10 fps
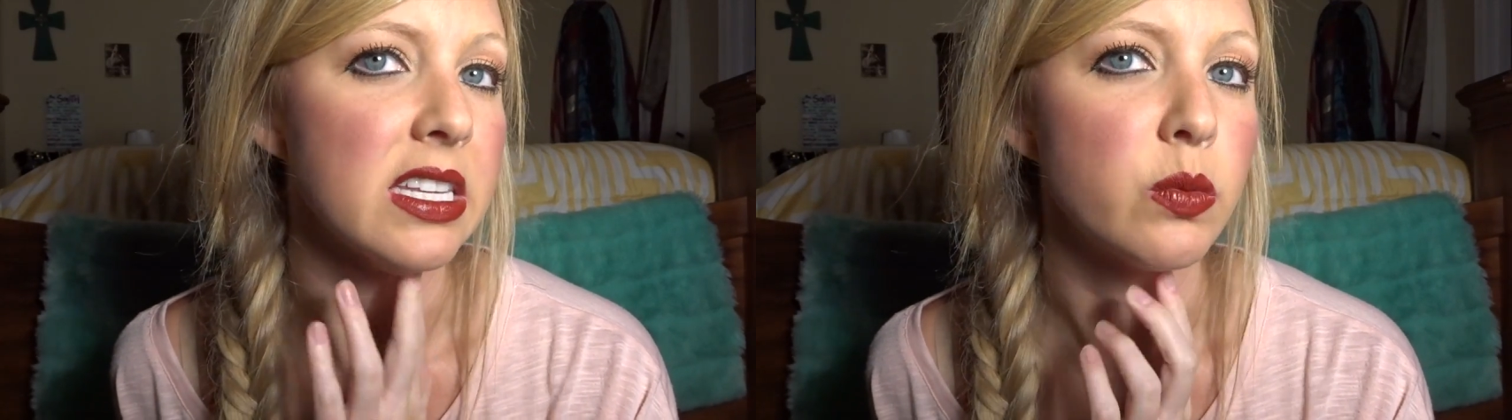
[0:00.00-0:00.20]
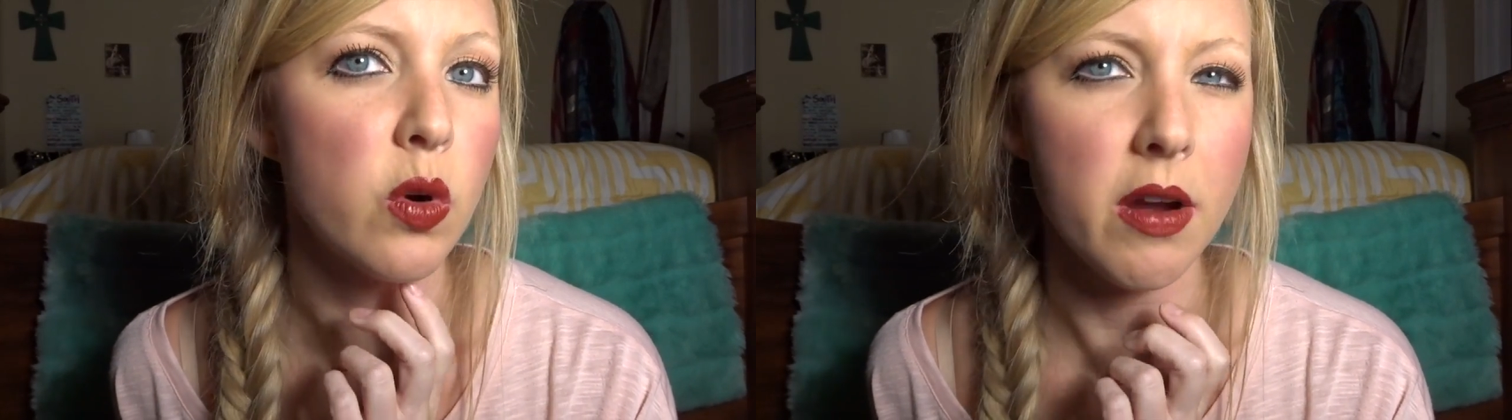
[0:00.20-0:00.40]

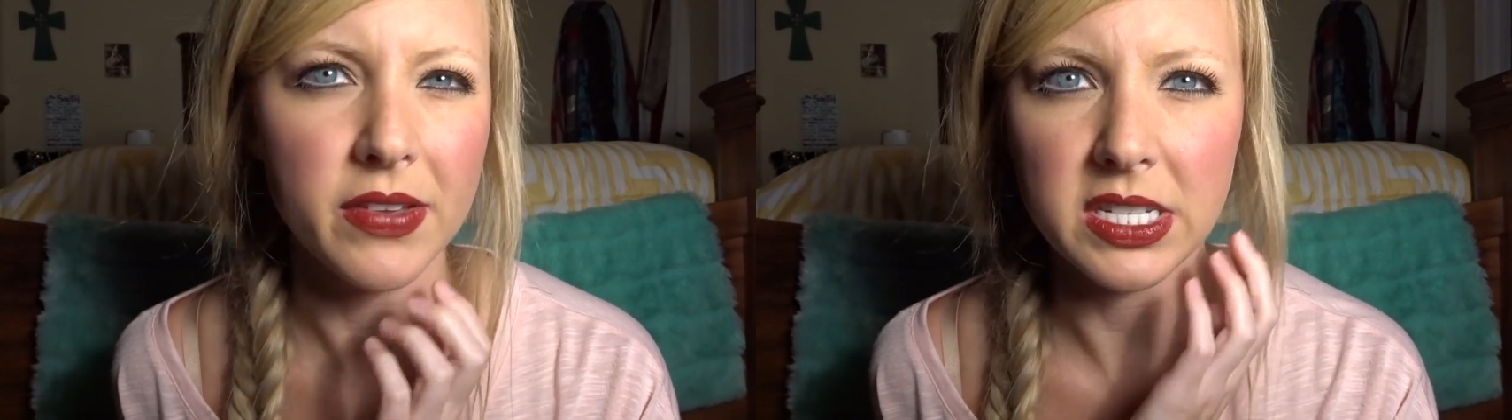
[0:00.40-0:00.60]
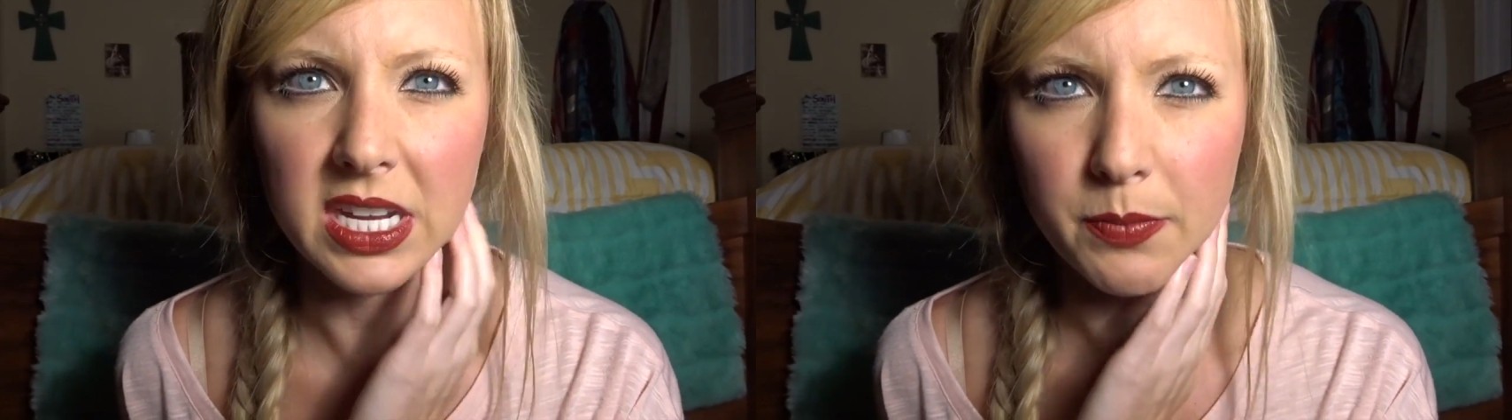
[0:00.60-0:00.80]
It's more of
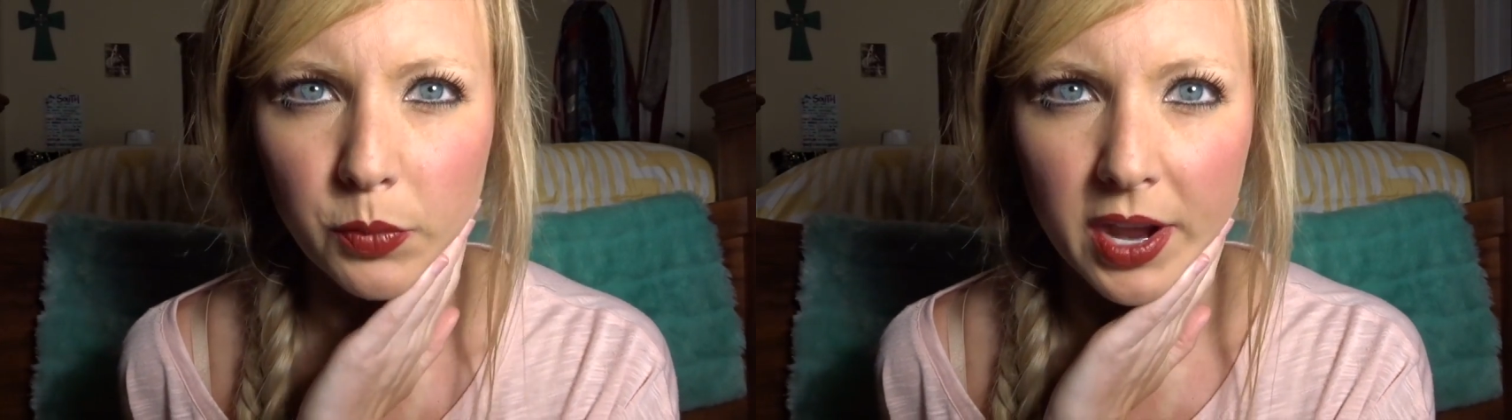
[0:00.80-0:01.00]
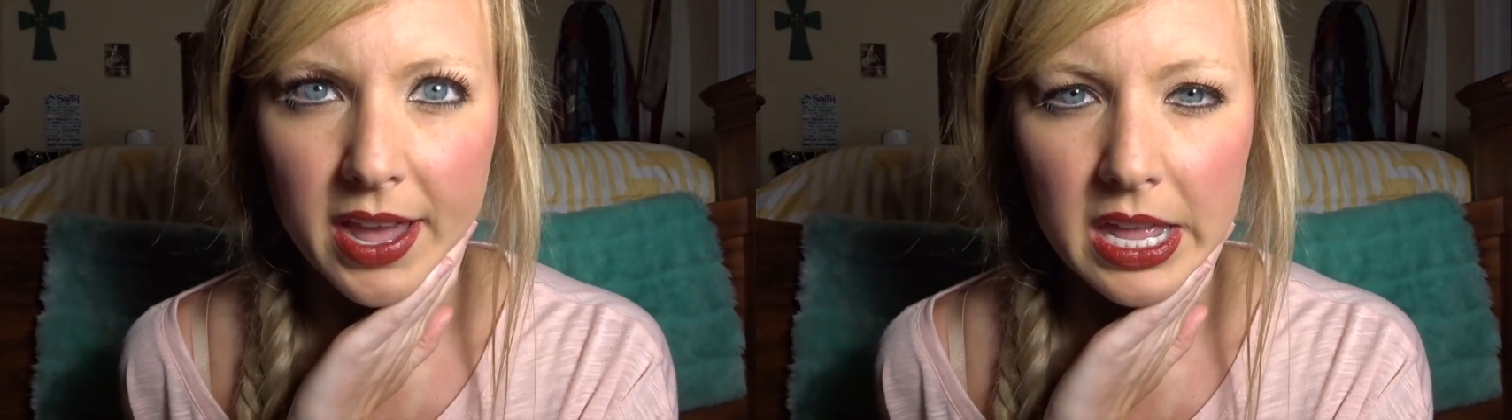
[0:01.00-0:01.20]
a
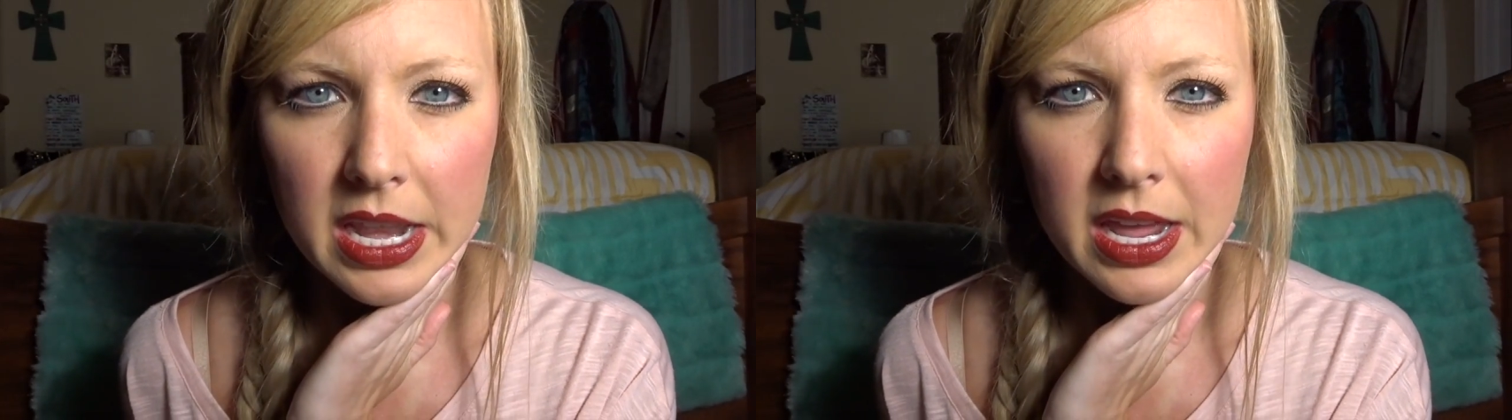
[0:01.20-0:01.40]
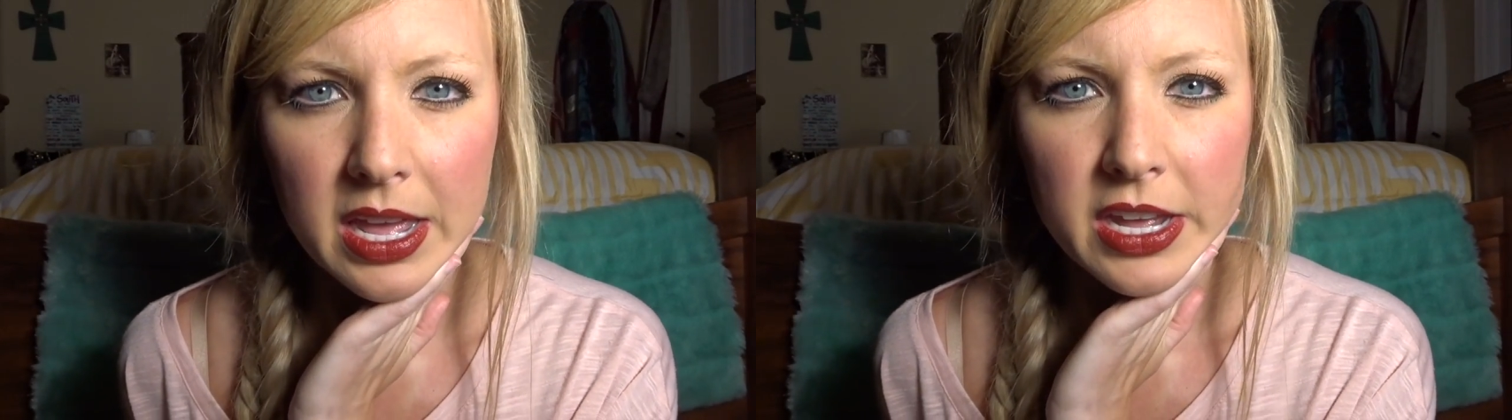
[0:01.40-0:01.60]
deep
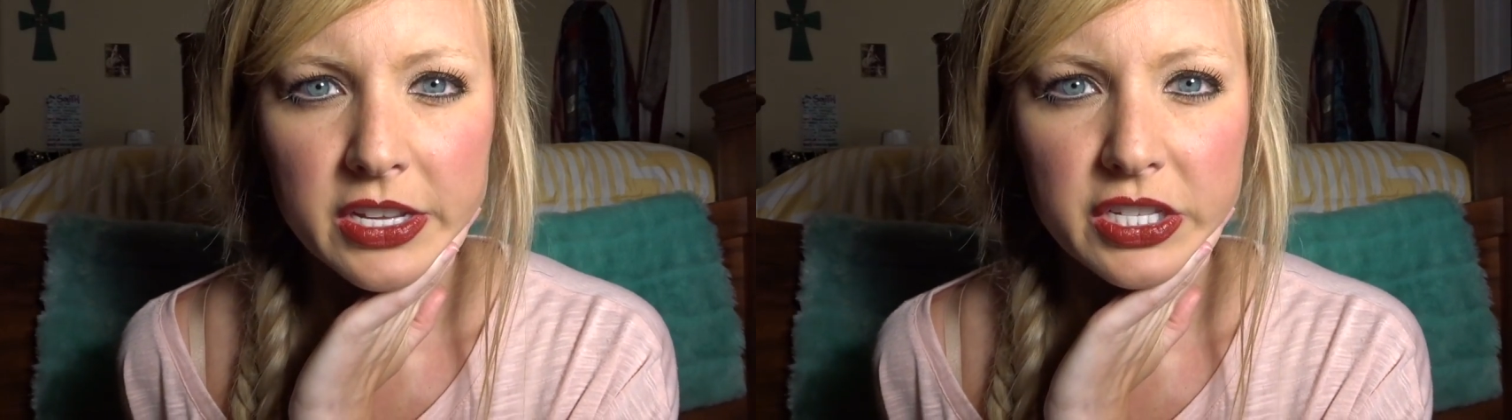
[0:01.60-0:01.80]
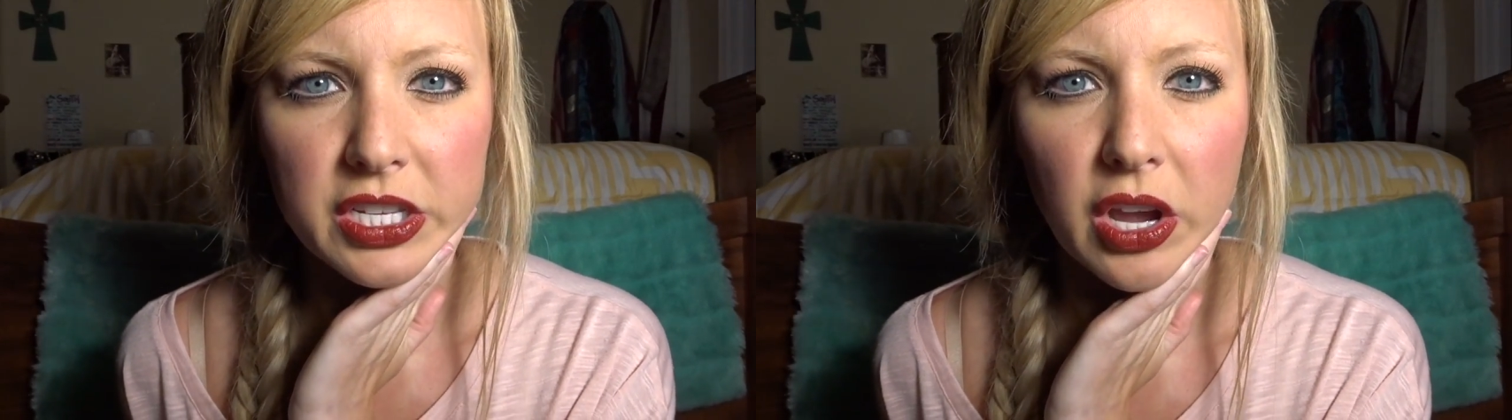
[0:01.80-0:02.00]
red,
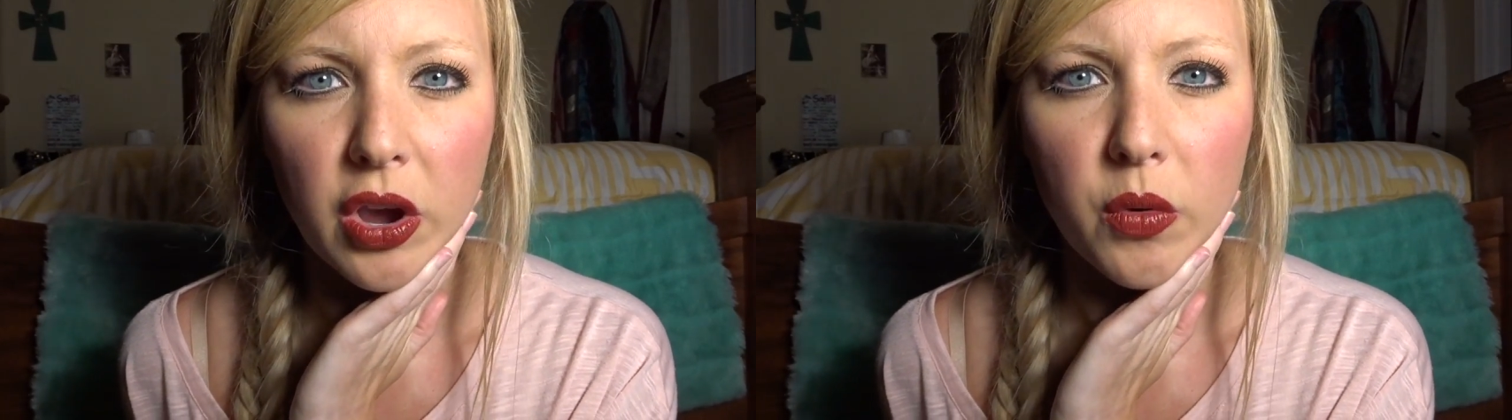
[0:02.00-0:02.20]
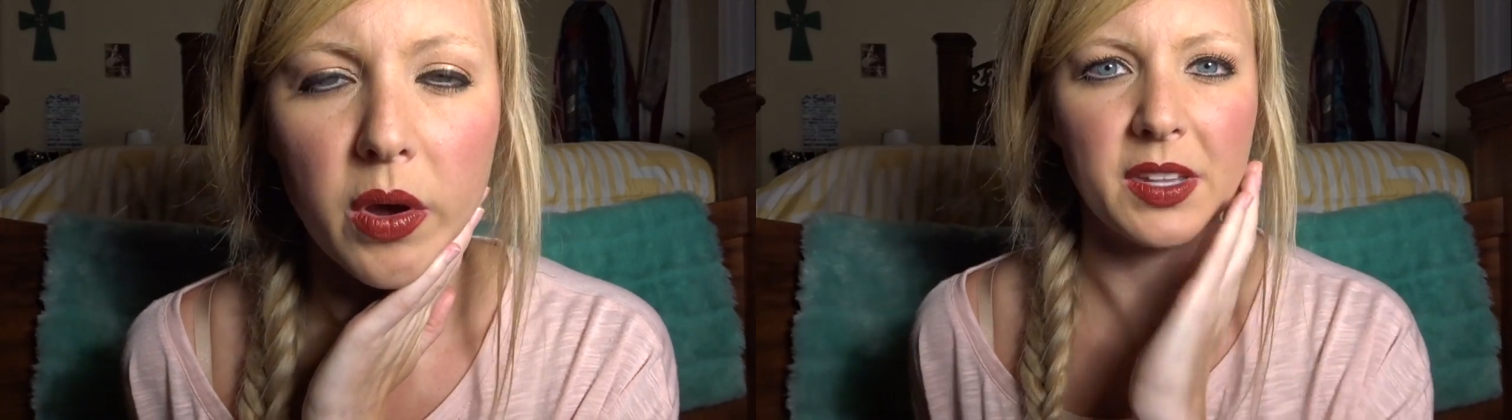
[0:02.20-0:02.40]

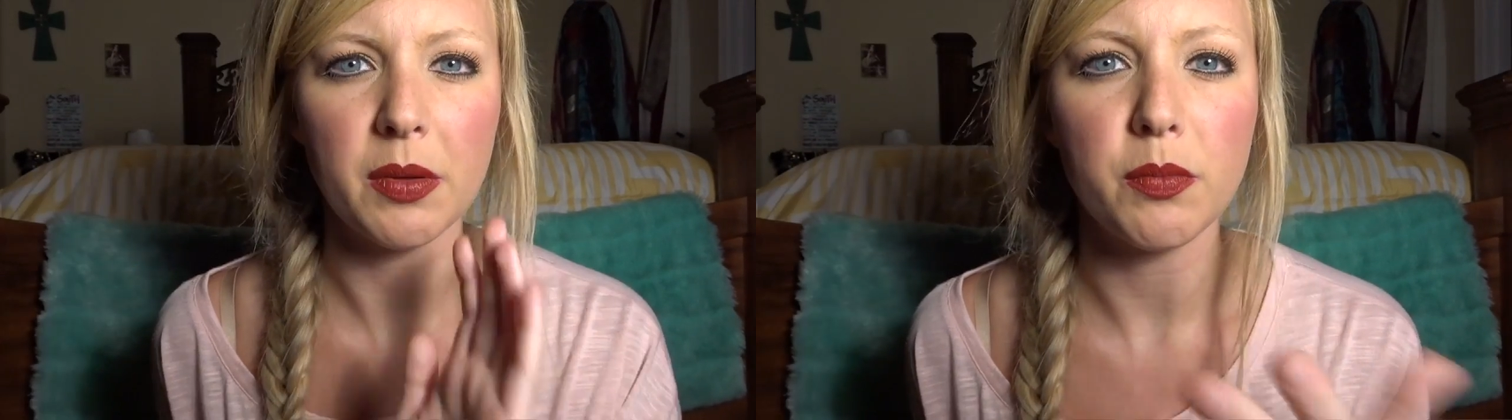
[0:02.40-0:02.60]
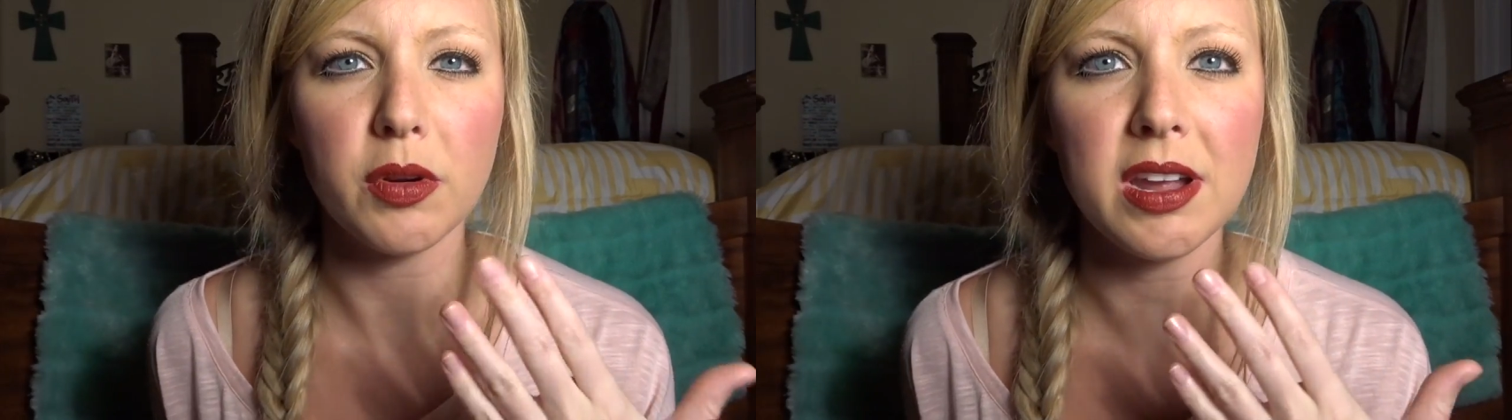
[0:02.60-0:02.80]
so
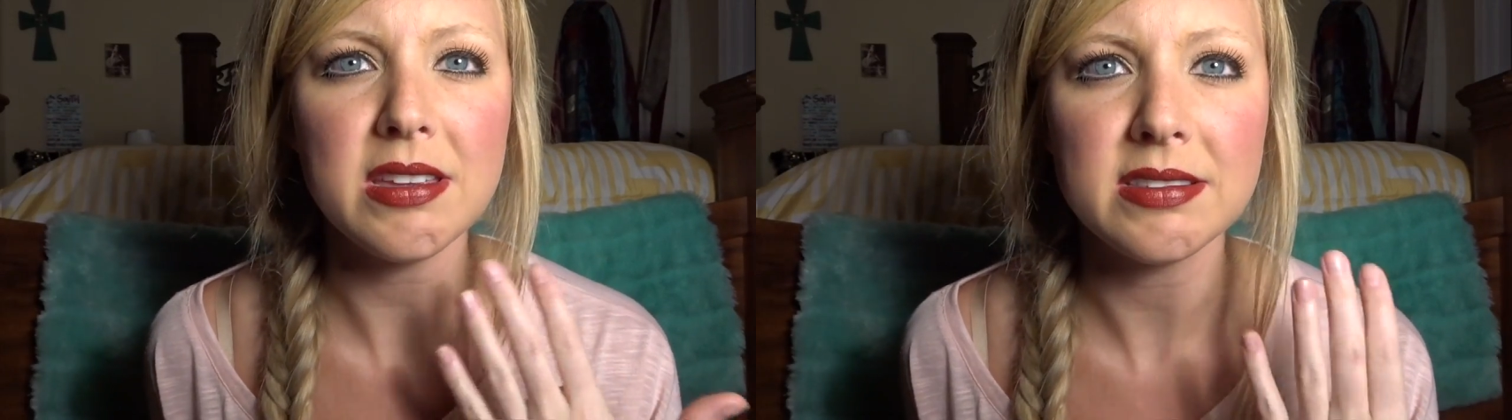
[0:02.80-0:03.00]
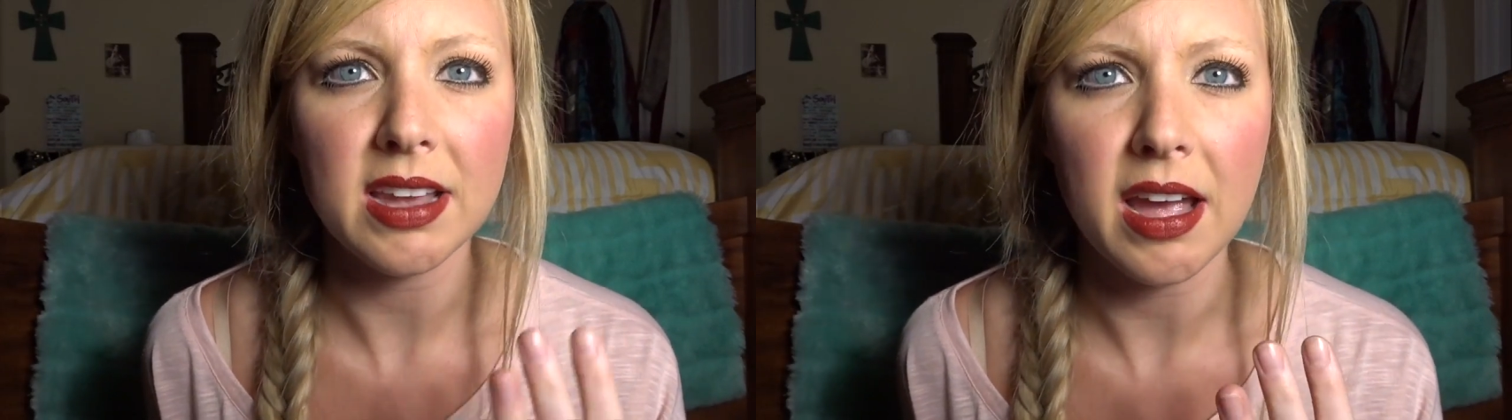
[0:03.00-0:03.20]
it brings